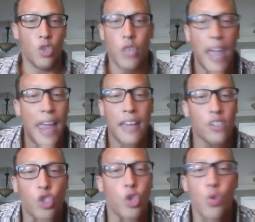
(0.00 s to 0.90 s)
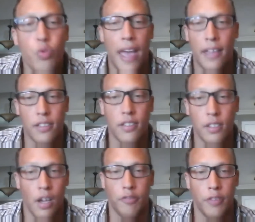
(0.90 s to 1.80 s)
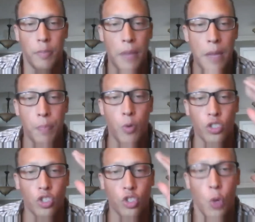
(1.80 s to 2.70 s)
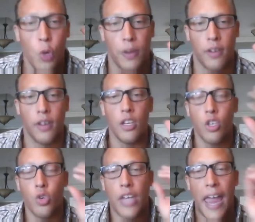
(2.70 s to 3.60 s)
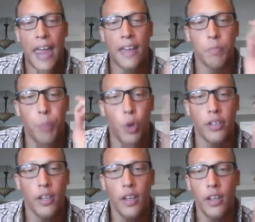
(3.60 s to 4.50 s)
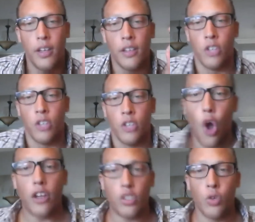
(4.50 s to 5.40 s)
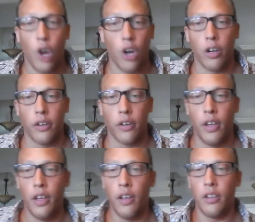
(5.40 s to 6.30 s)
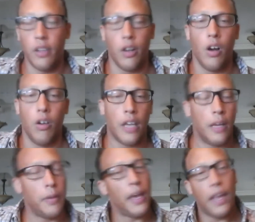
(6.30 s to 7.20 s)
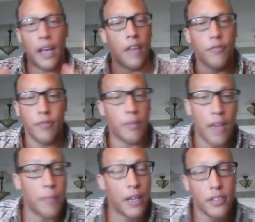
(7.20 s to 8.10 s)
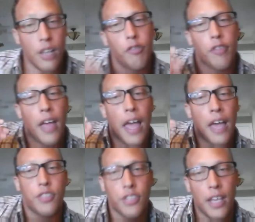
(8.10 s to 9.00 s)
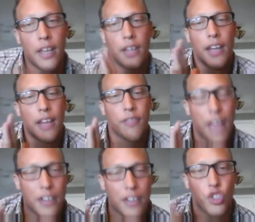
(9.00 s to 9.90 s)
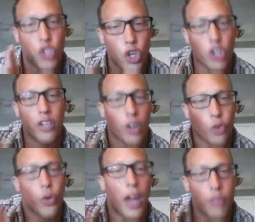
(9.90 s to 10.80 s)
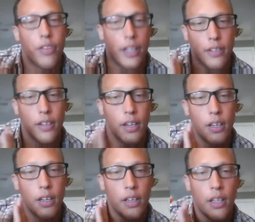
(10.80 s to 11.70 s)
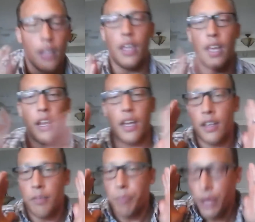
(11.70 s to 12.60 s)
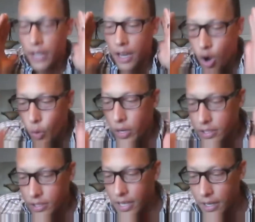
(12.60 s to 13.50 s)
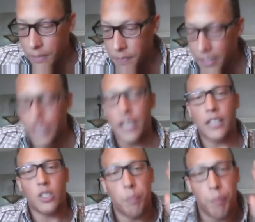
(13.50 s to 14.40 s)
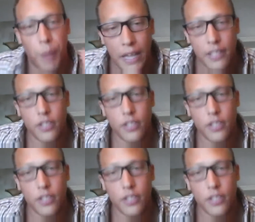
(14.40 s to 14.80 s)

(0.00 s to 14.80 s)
You can't do that stuff. People are stupid. You can't put, you're going to earn, and I myself have said it, and I've kind of skirted around it. But I always said it's based